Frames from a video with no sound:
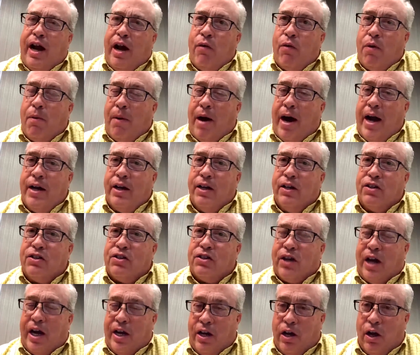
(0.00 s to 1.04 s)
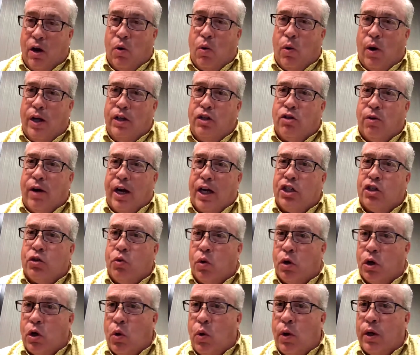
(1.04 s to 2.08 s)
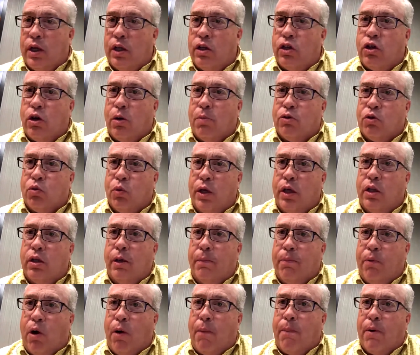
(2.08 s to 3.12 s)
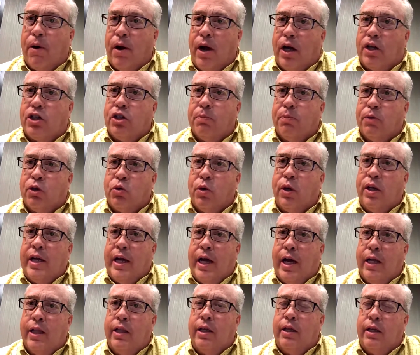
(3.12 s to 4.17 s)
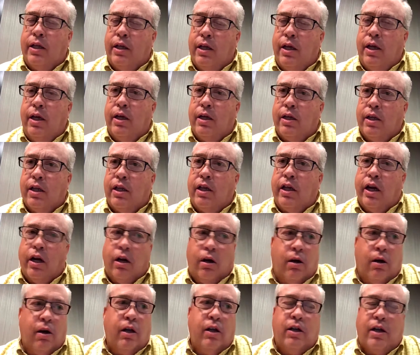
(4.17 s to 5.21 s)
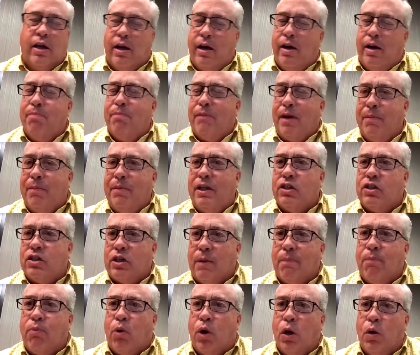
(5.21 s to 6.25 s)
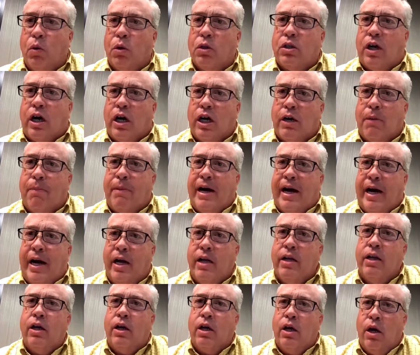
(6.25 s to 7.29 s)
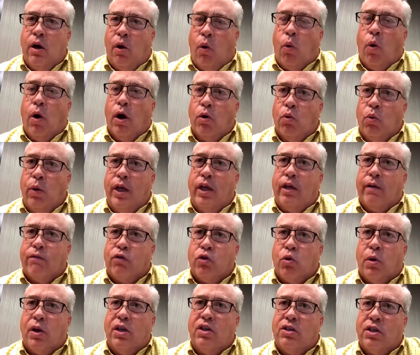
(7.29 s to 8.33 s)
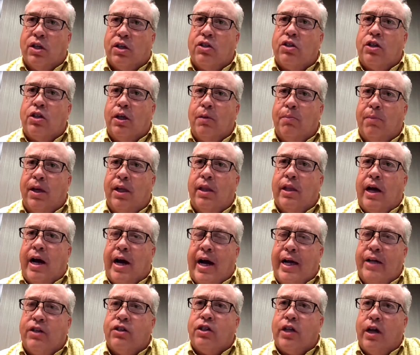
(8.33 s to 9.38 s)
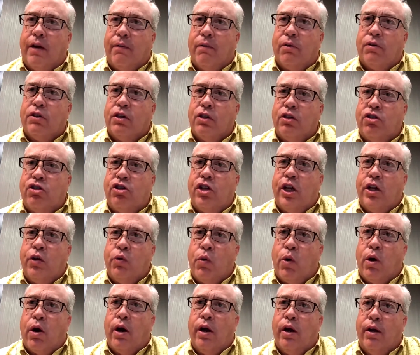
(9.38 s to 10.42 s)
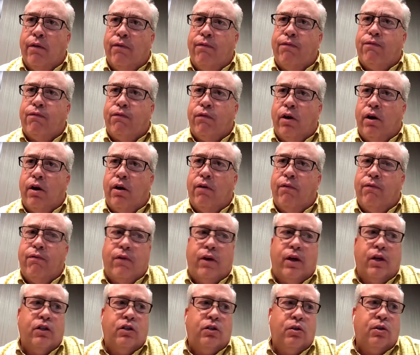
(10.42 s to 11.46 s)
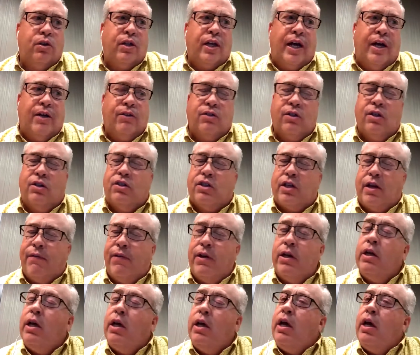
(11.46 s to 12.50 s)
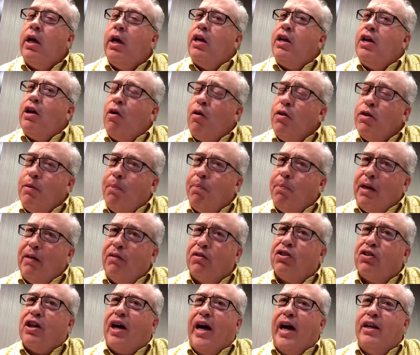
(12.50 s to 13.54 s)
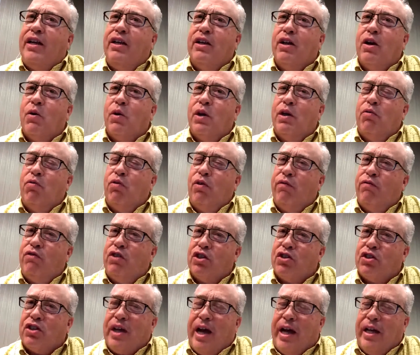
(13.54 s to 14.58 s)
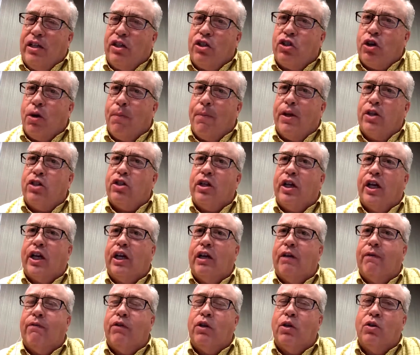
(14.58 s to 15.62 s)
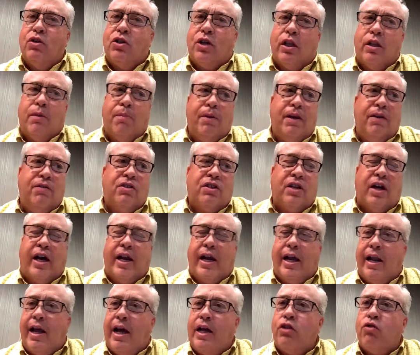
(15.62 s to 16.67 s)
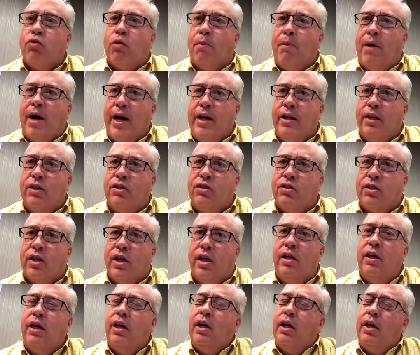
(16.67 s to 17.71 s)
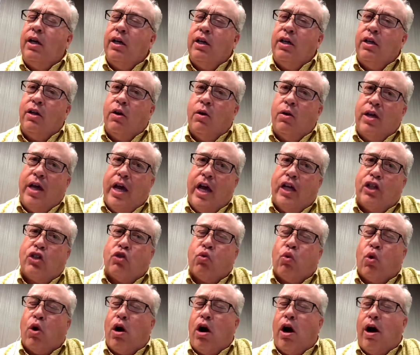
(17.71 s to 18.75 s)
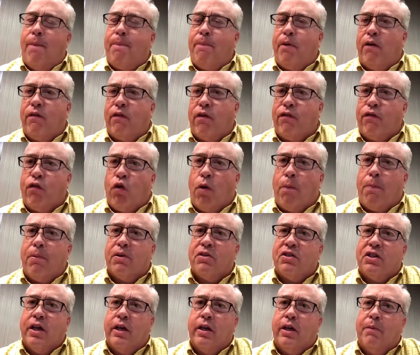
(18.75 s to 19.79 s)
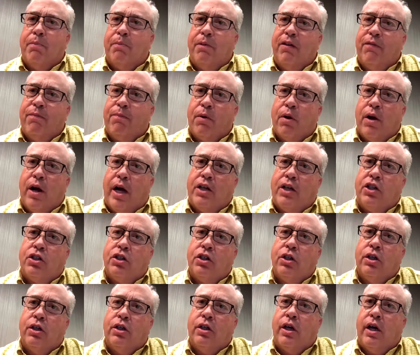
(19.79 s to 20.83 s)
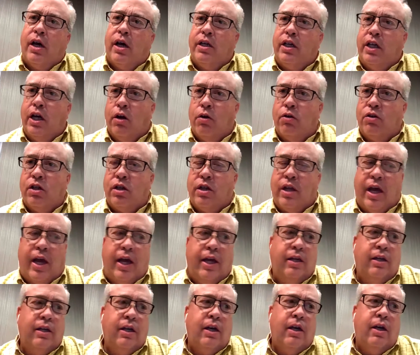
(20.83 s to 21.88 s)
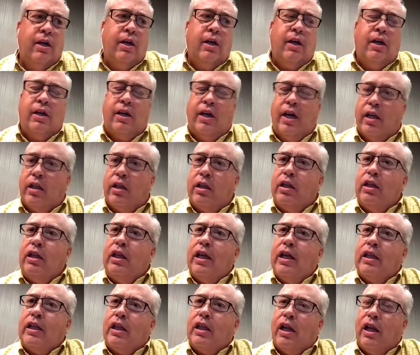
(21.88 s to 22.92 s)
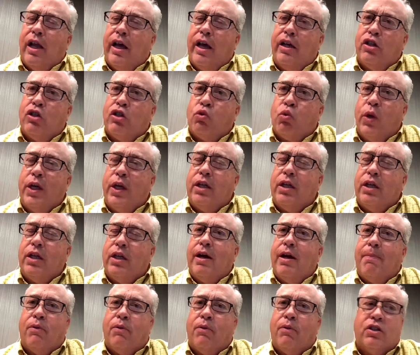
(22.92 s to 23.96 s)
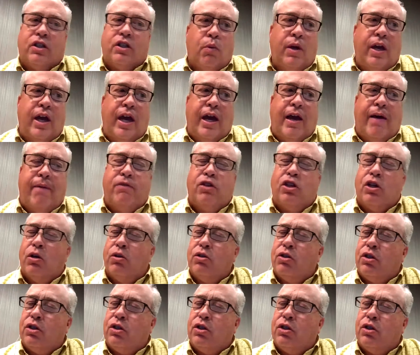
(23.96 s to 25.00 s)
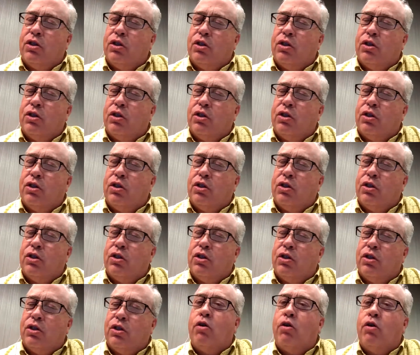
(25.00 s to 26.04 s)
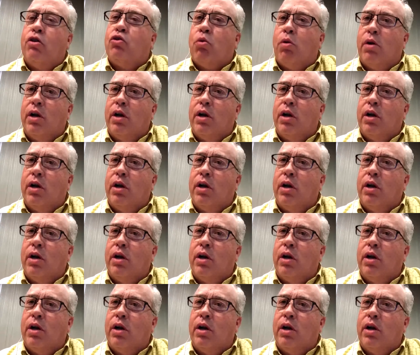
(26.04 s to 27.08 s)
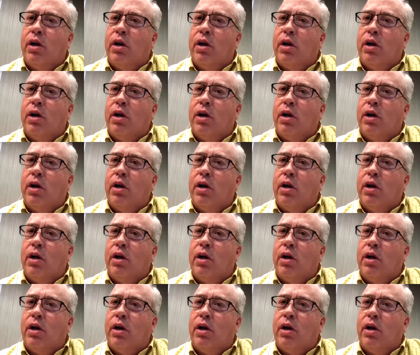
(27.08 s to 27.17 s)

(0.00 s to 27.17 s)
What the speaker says: I remind us, I know what direction we're going in terms of weekly pork production between now and the end of the year. And maybe at some point we'll talk about 1 week of 2016 being the highest ever since January of 2007. Now on the beef side, you know, we've just gotten so much negative news on the beef side. I like to remind us that, you know, yes, we're up over 4% in beef production year to date. Yet the latest weekly numbers that we have shows us at 123rd